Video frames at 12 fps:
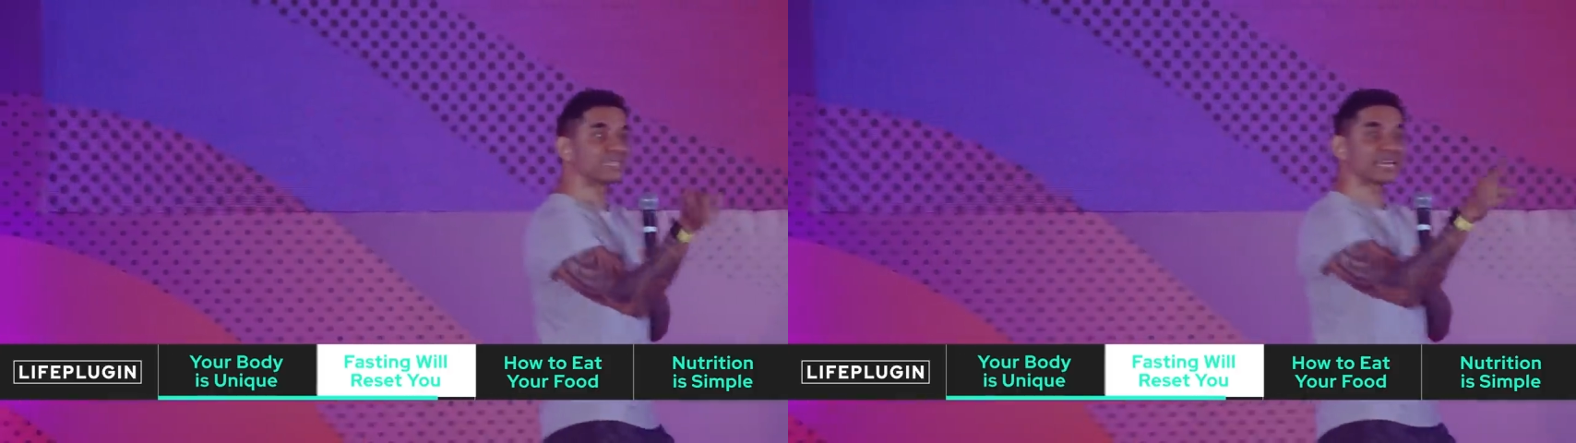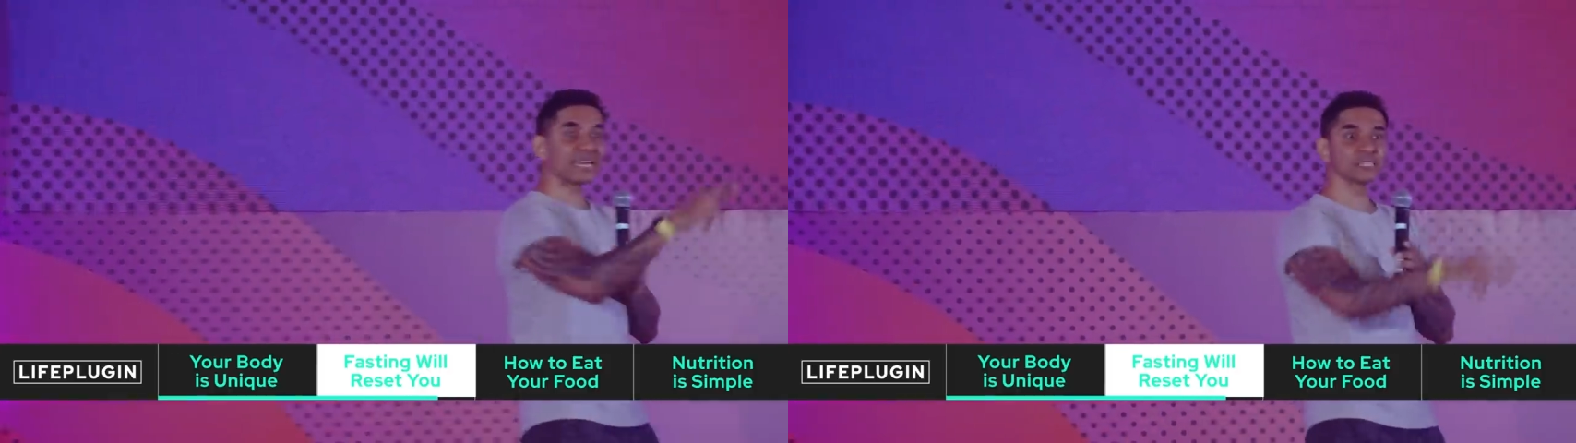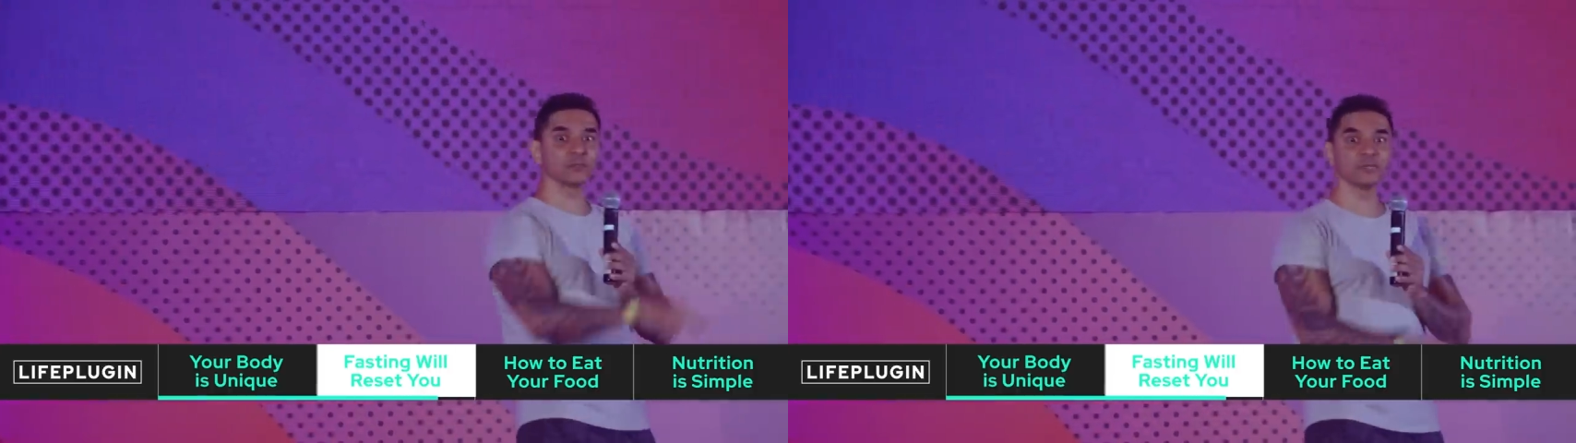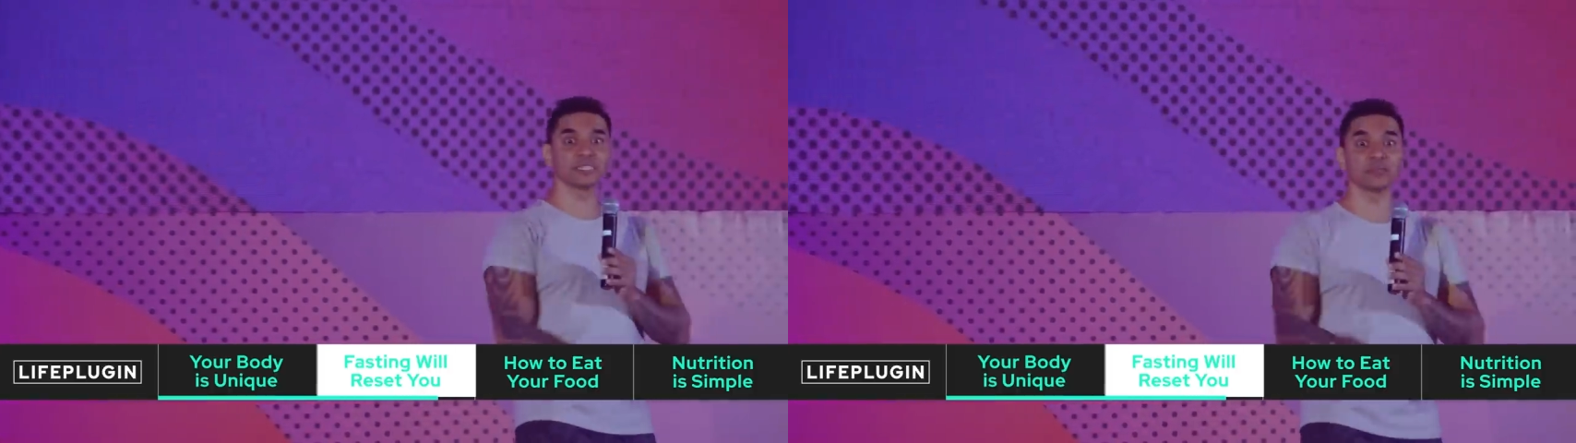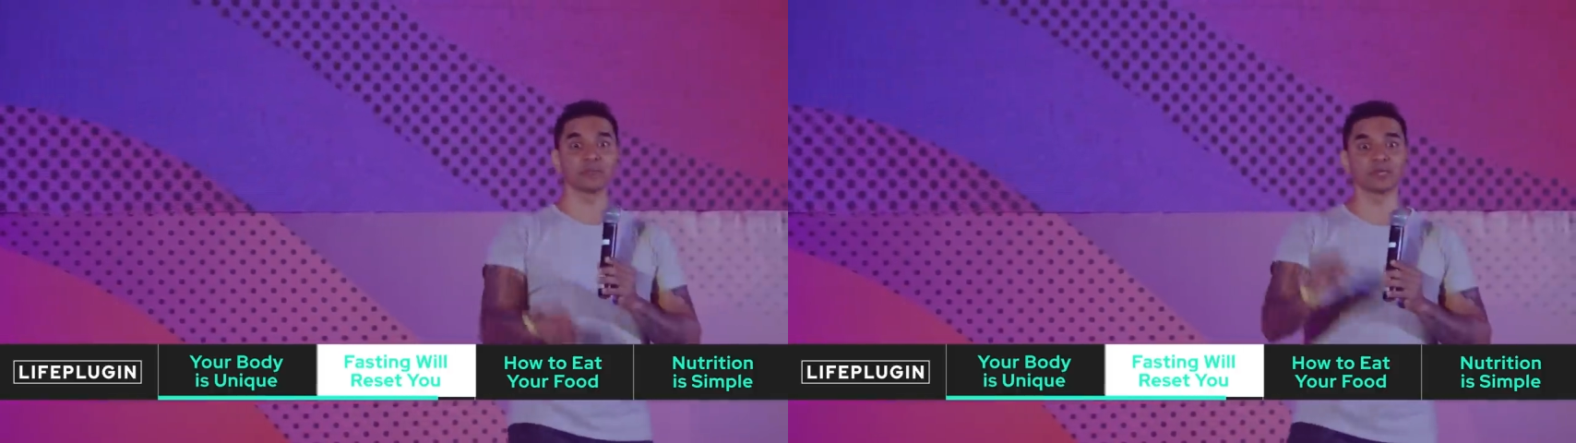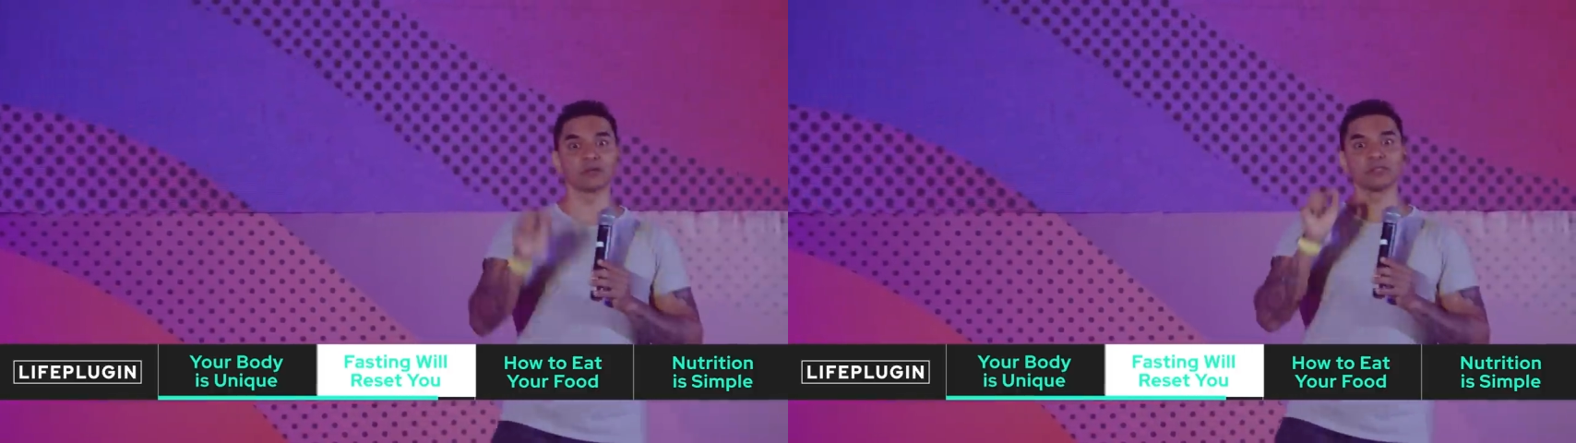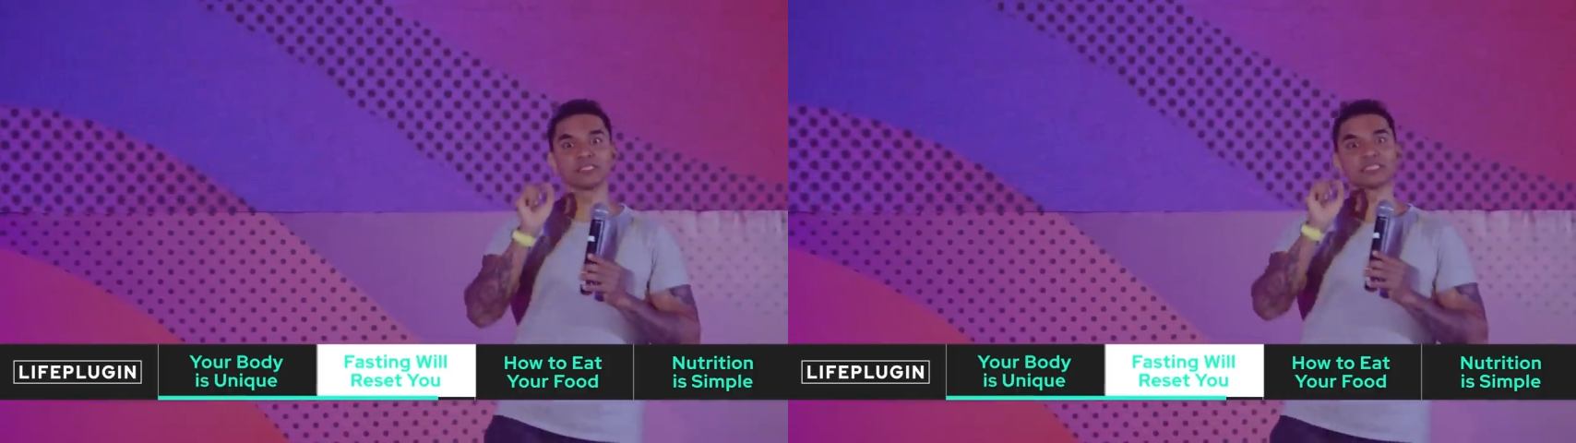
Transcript: ties in with something called